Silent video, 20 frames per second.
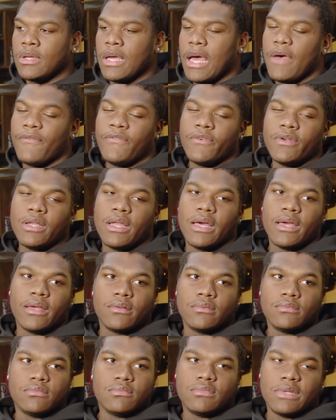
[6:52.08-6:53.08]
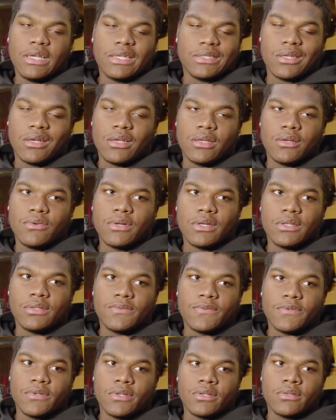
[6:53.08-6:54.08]
I feel like that's all it was
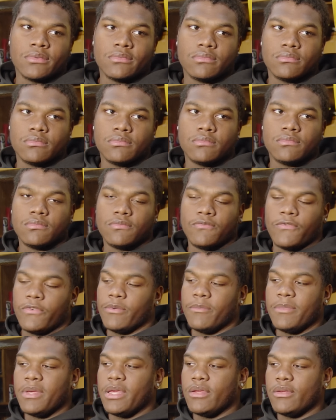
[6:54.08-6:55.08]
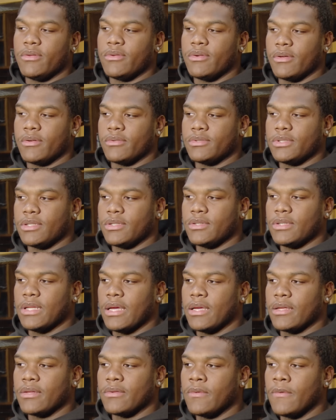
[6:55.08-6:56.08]
for me, you know. So,
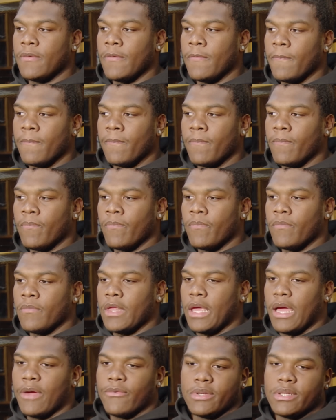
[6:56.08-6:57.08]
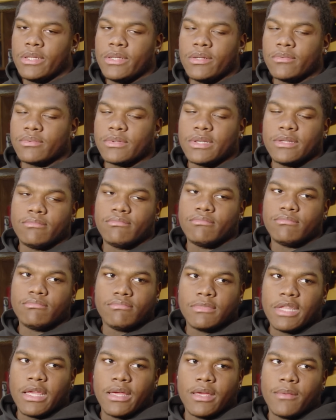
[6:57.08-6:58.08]
like, I really don't
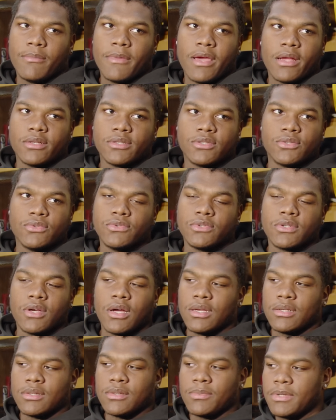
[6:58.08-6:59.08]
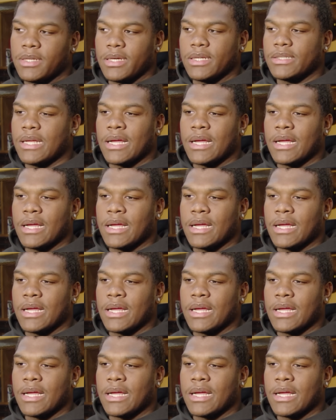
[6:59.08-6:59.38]
think it matters who's calling the plays.